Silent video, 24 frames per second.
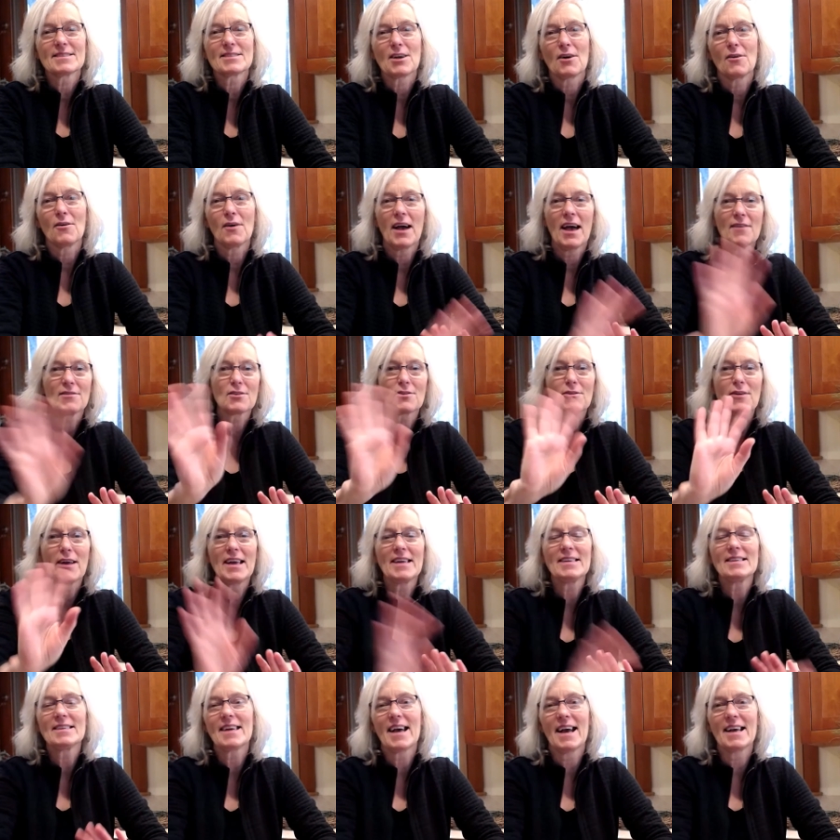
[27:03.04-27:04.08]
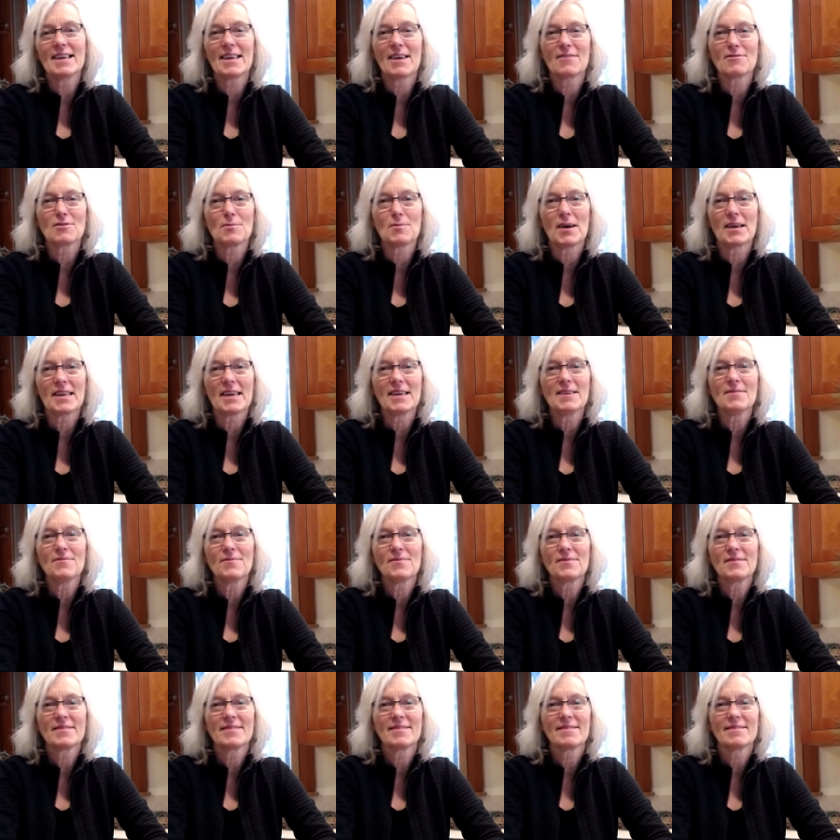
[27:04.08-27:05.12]
So have a great night, everybody.
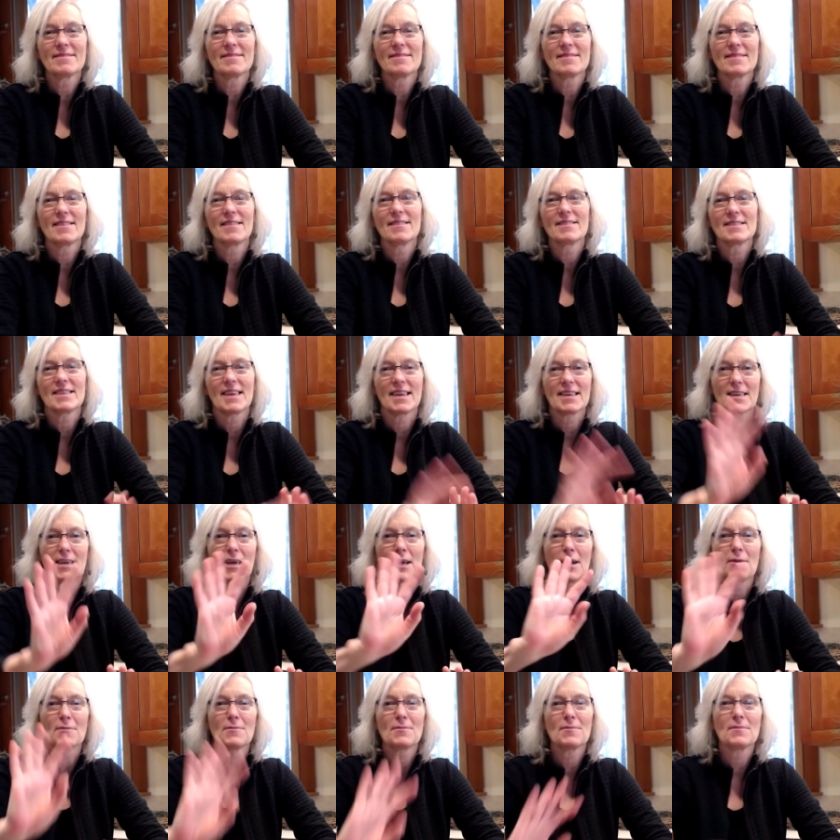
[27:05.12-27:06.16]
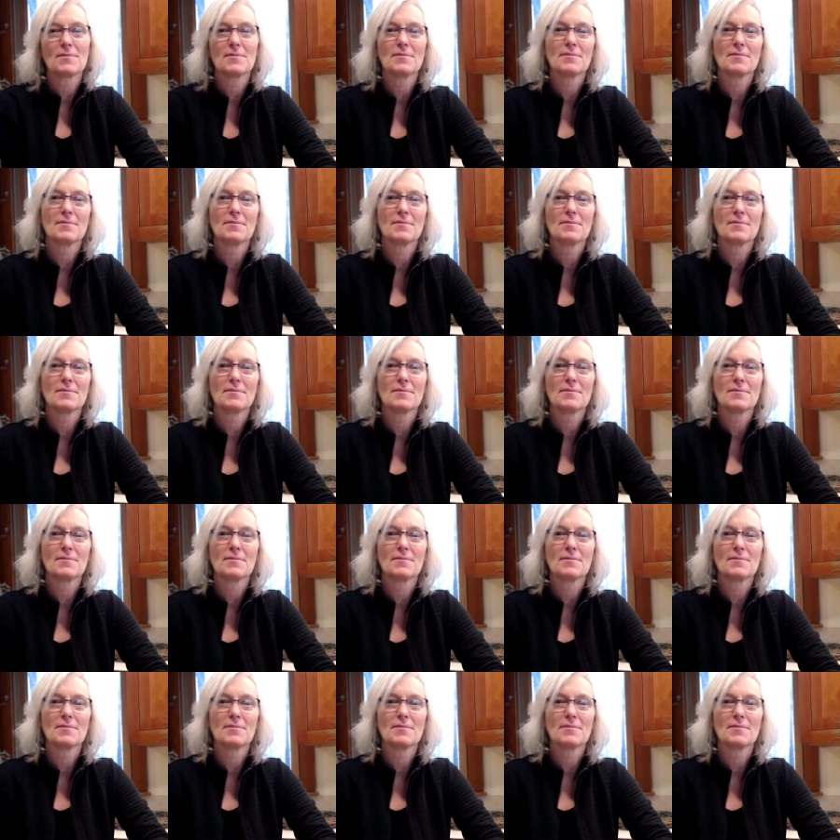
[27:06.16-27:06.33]
Take care.